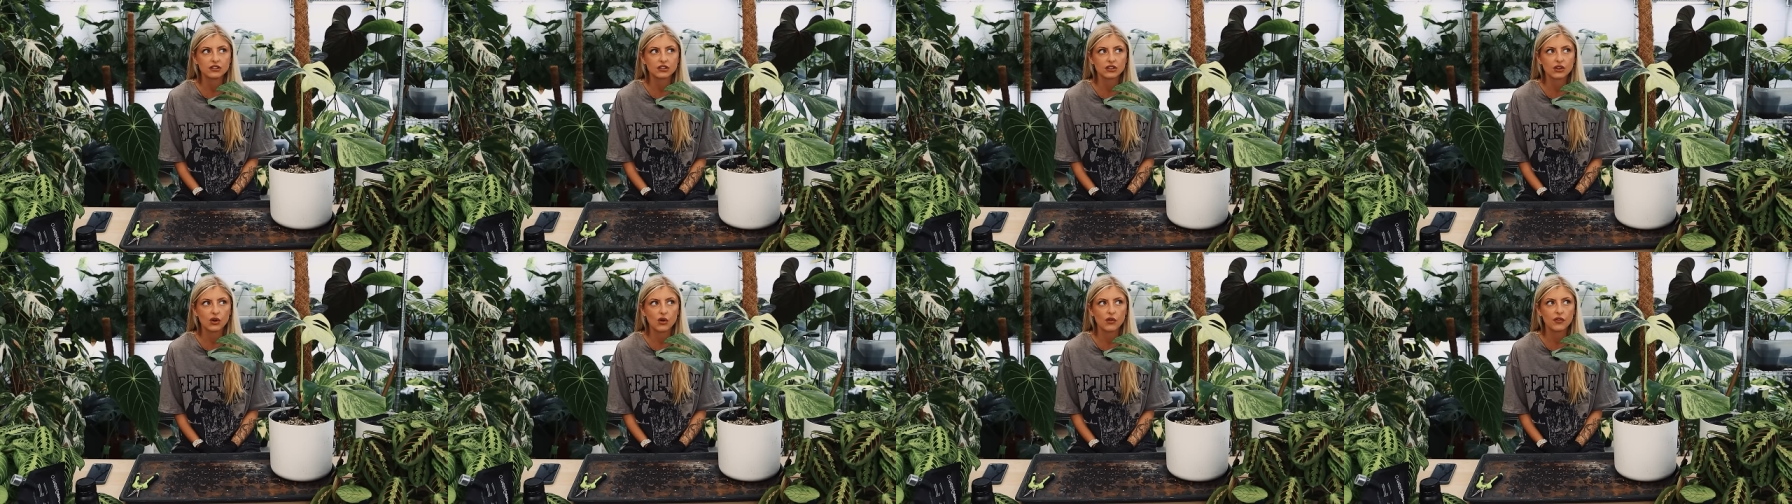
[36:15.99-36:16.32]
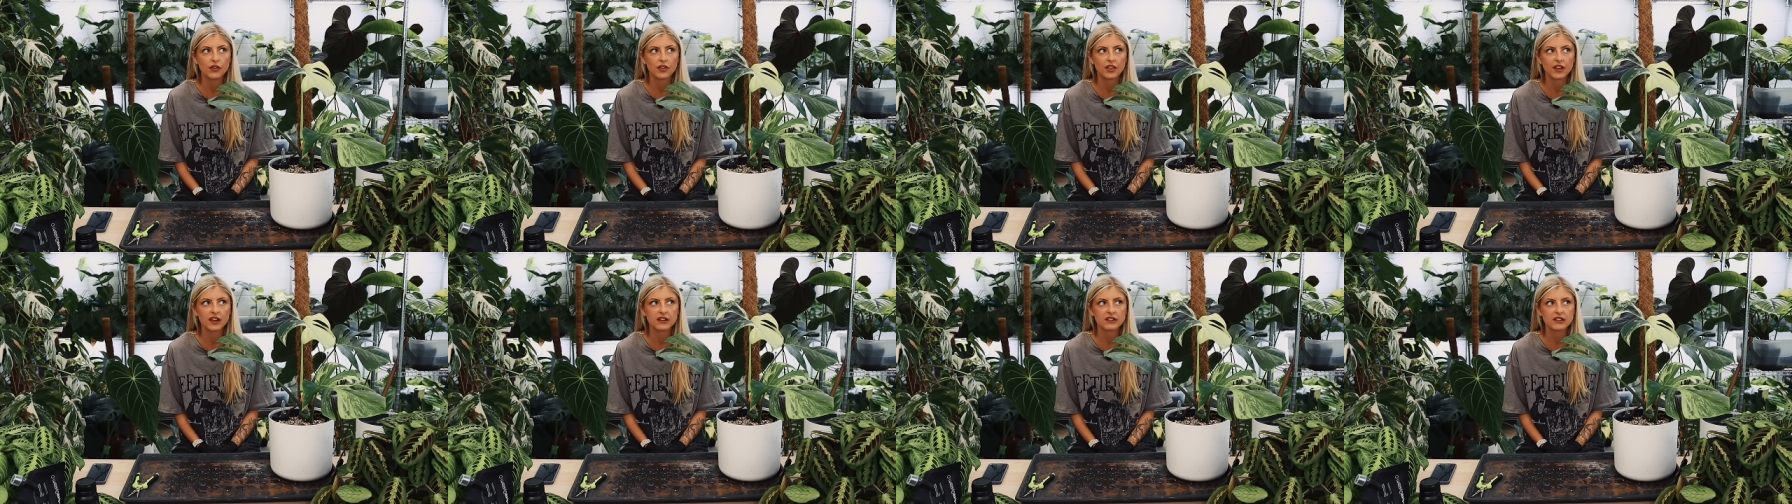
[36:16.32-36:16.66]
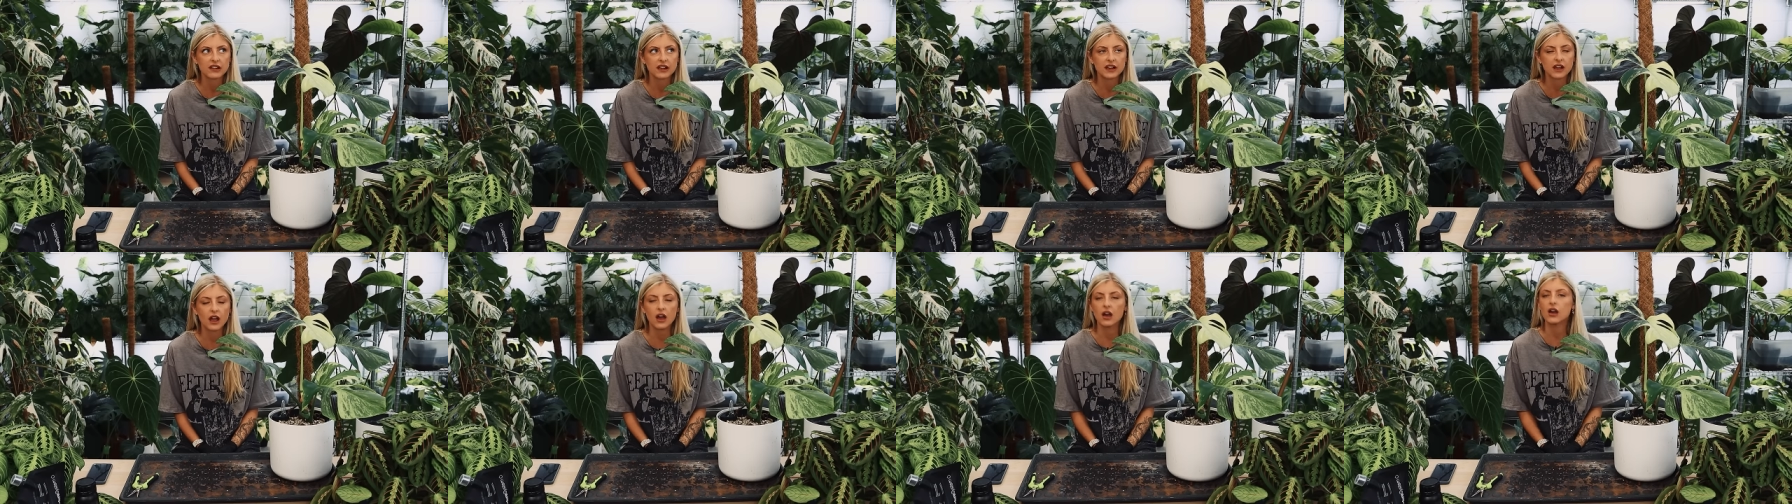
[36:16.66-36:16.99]
to go for things
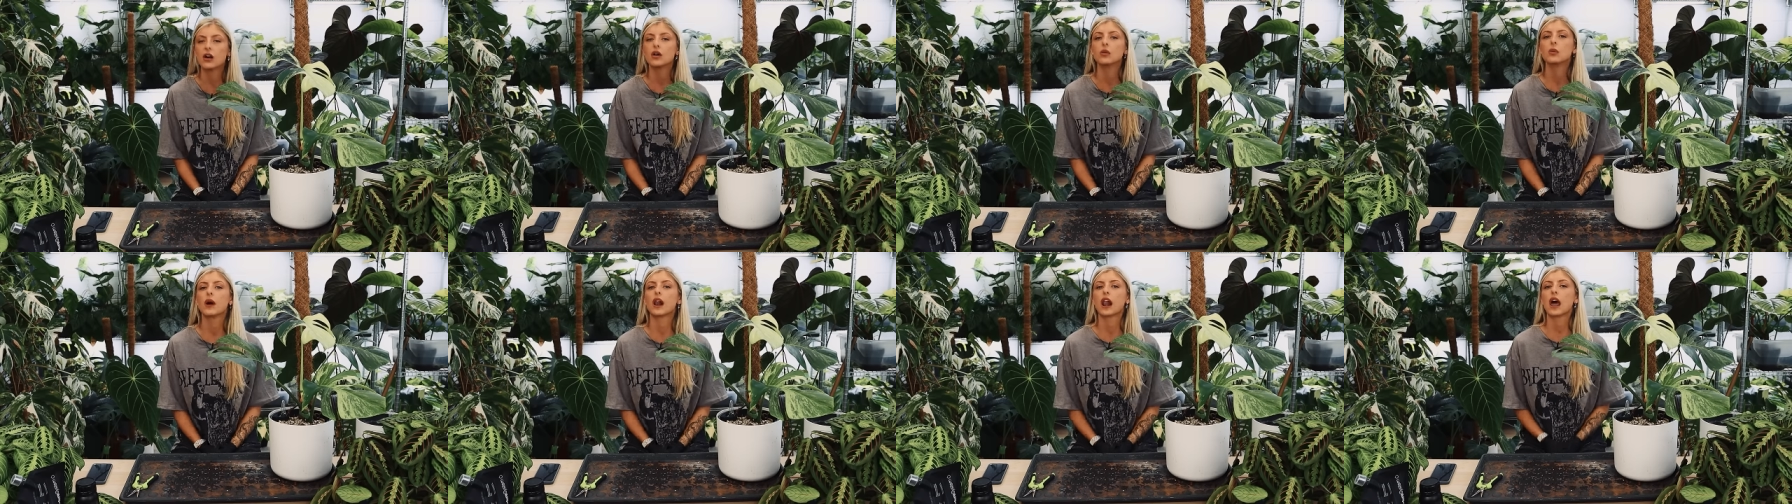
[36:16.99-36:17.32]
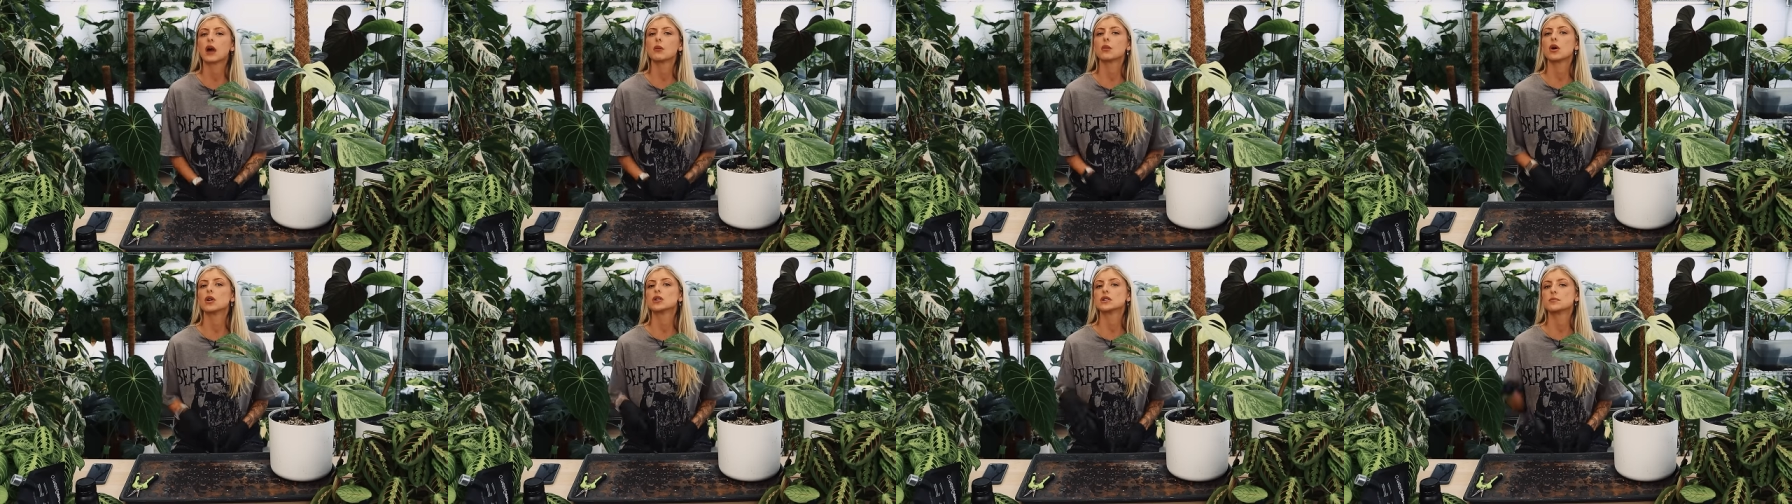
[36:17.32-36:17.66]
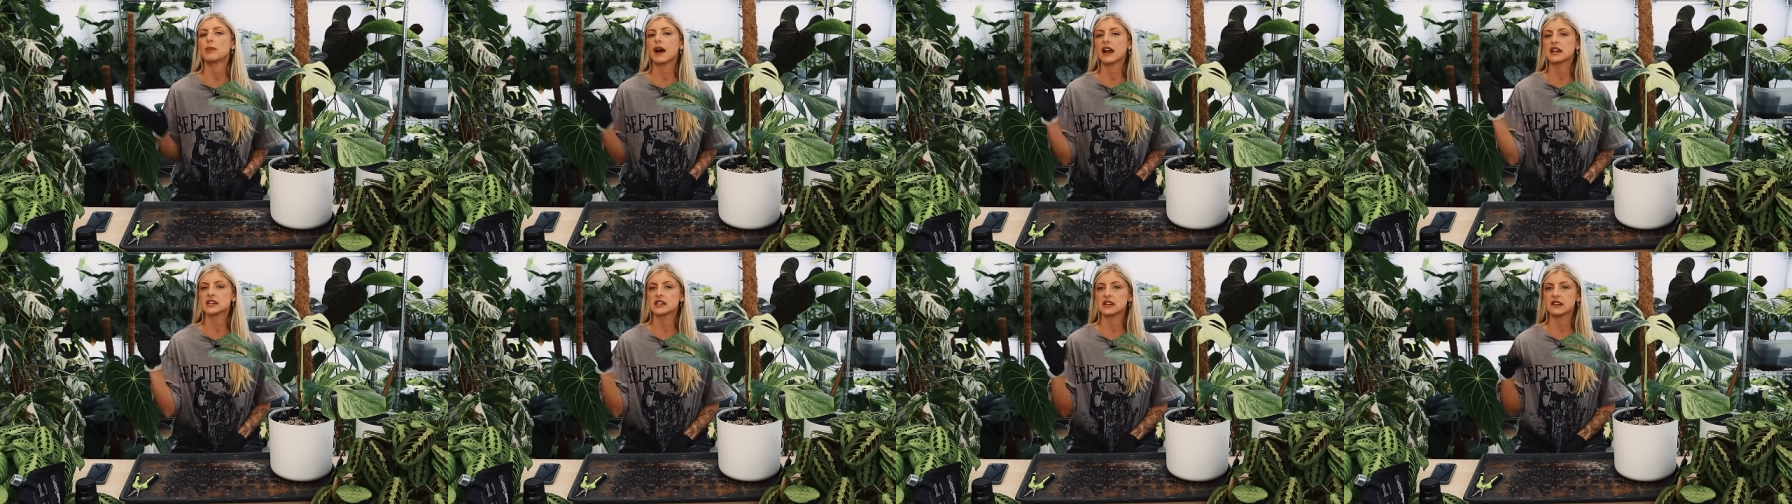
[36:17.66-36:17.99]
like, oh well I
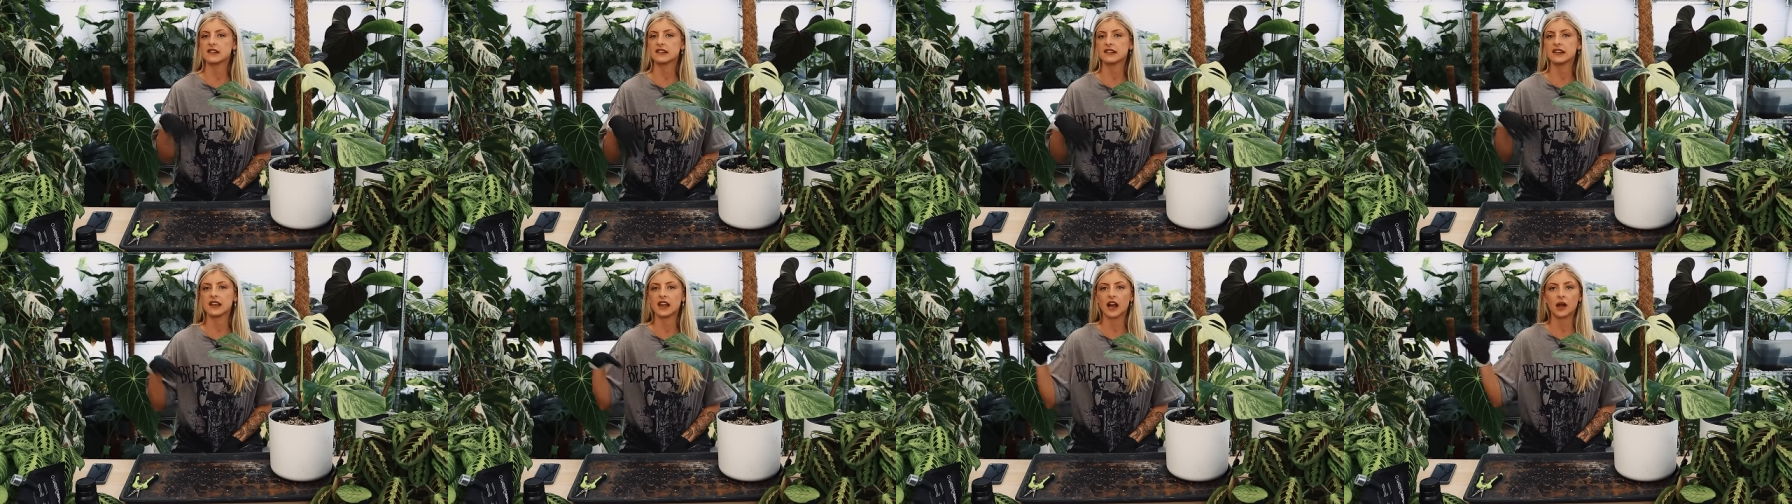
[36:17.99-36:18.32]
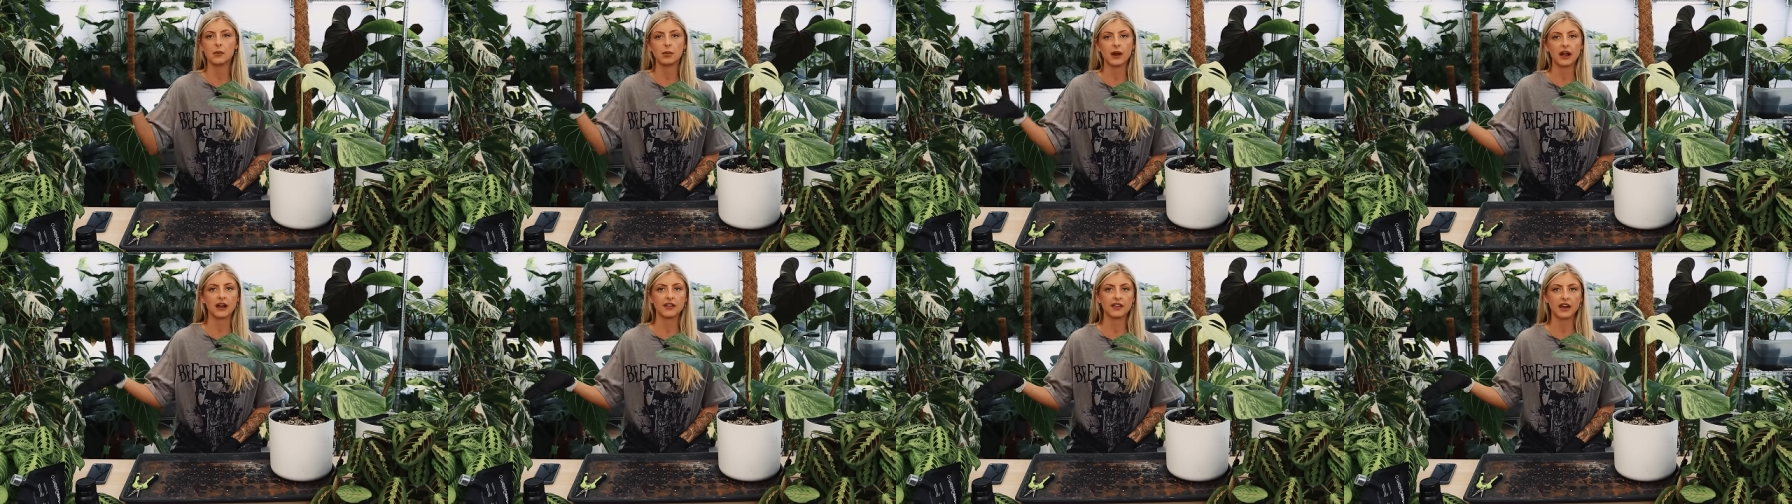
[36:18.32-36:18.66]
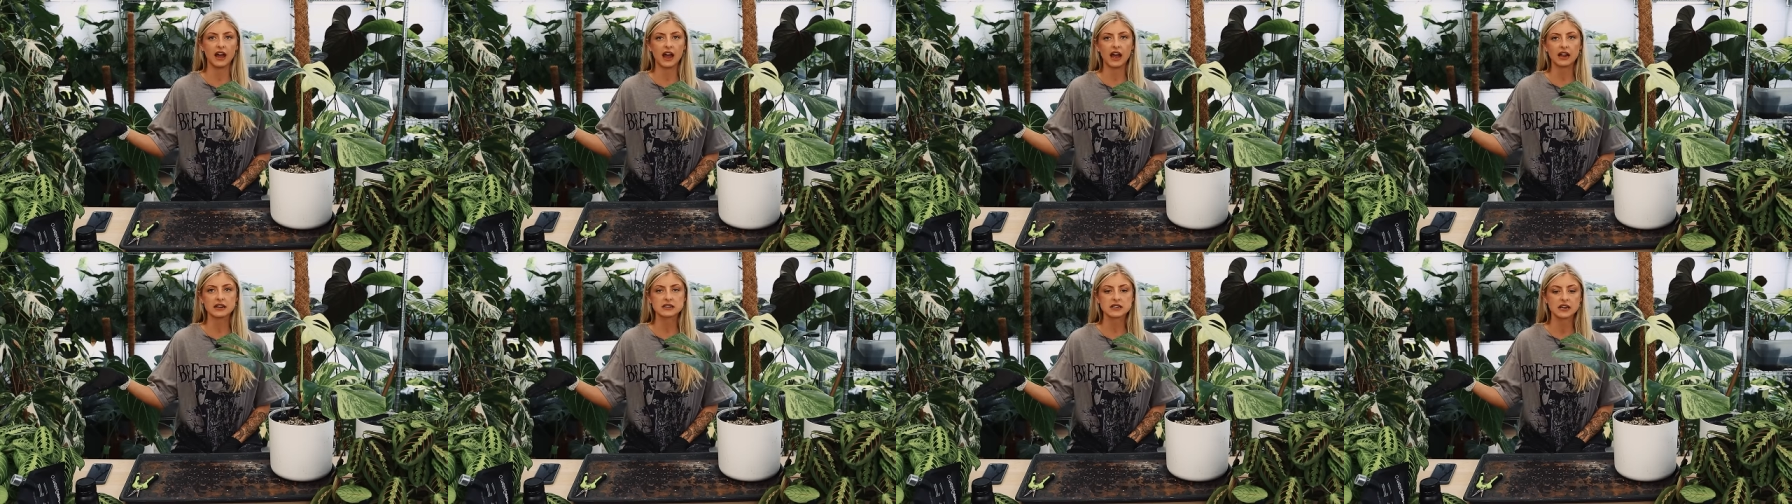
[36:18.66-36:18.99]
won't buy TC, I'll buy
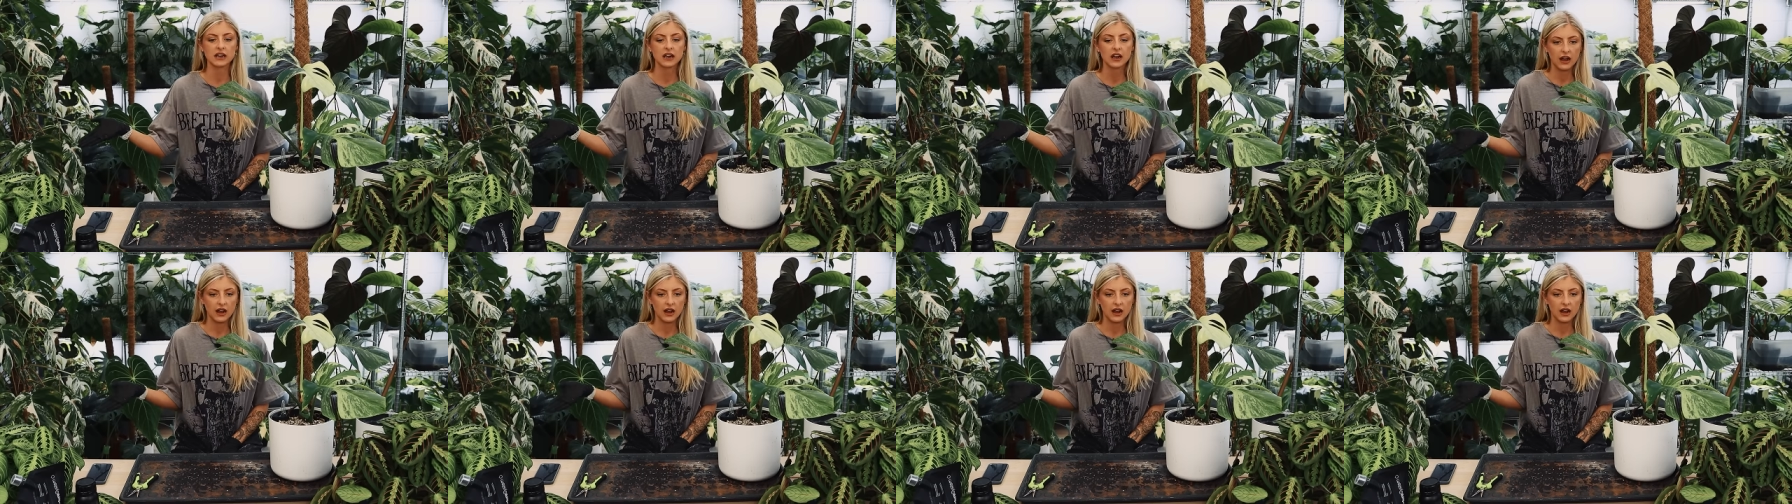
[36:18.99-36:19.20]
that.